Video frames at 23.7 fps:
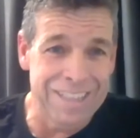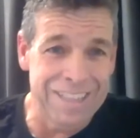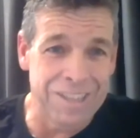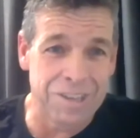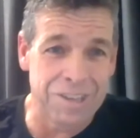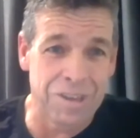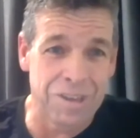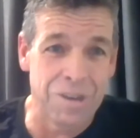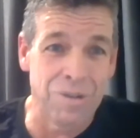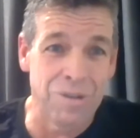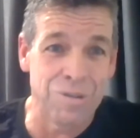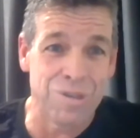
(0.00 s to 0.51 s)
The
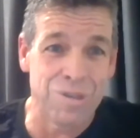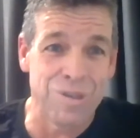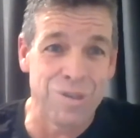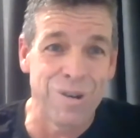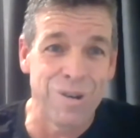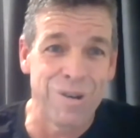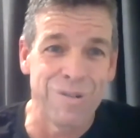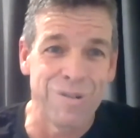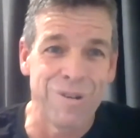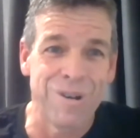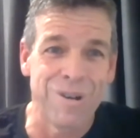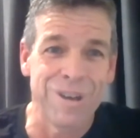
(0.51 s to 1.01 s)
girl's
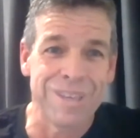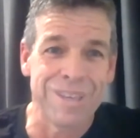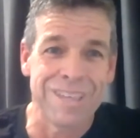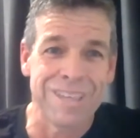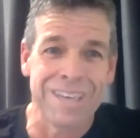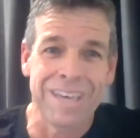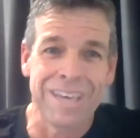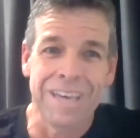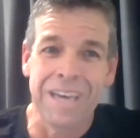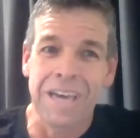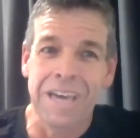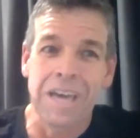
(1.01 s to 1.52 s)
story
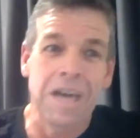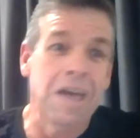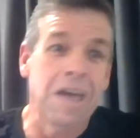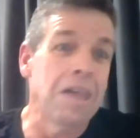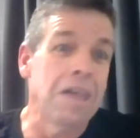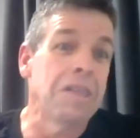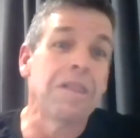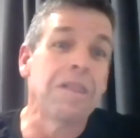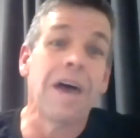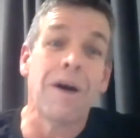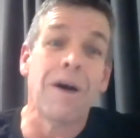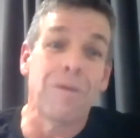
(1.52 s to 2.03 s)
was,
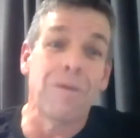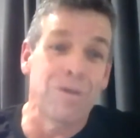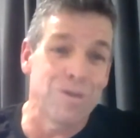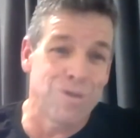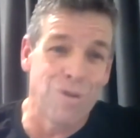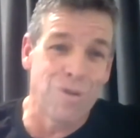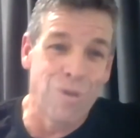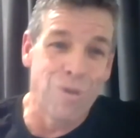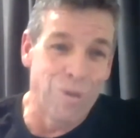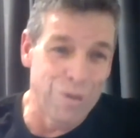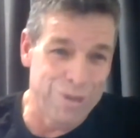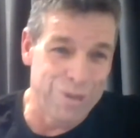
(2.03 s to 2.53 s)
that
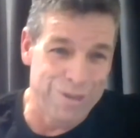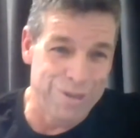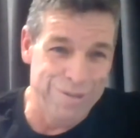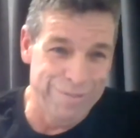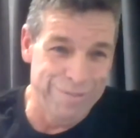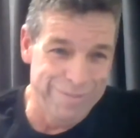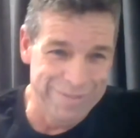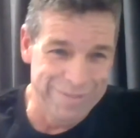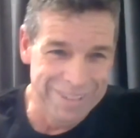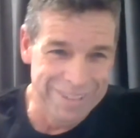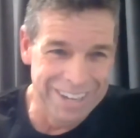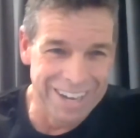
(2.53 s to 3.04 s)
was
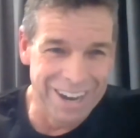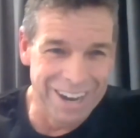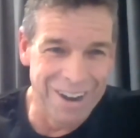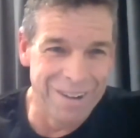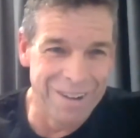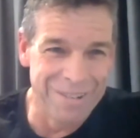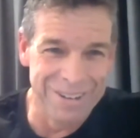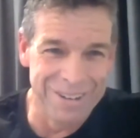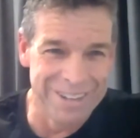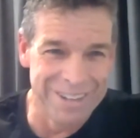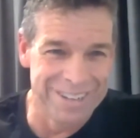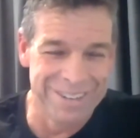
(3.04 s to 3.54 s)
awesome. I
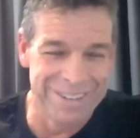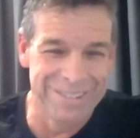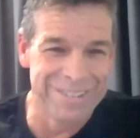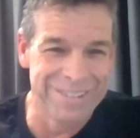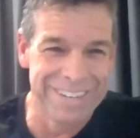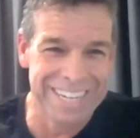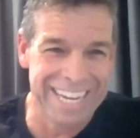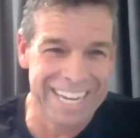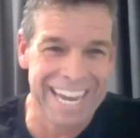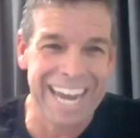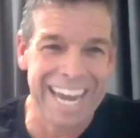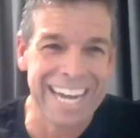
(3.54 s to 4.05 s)
want to do it
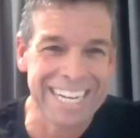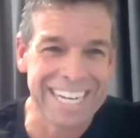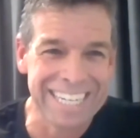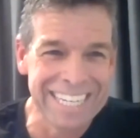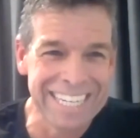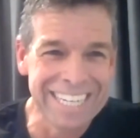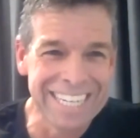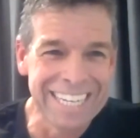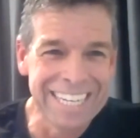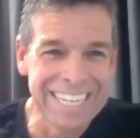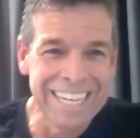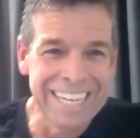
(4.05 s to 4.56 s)
again.
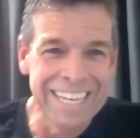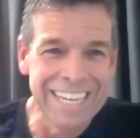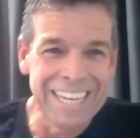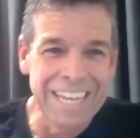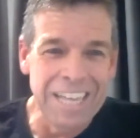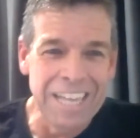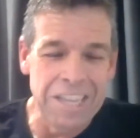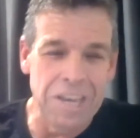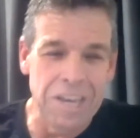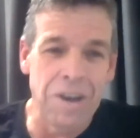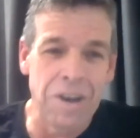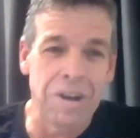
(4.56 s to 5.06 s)

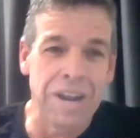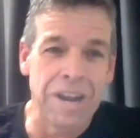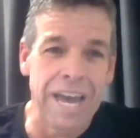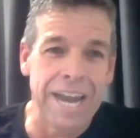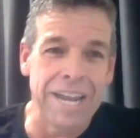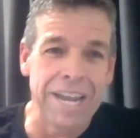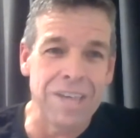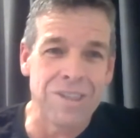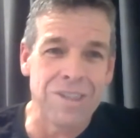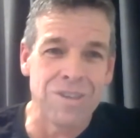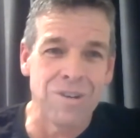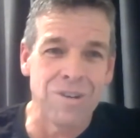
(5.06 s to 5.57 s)
The old
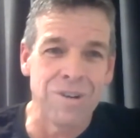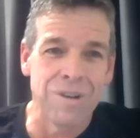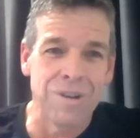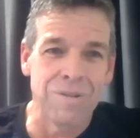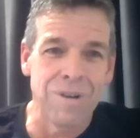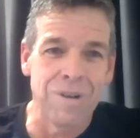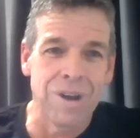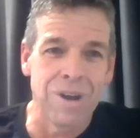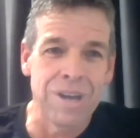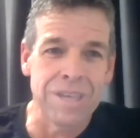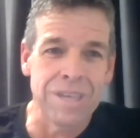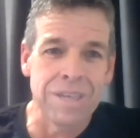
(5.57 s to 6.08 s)
lady's story
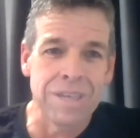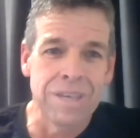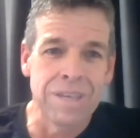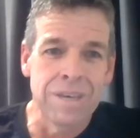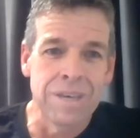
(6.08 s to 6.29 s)
was,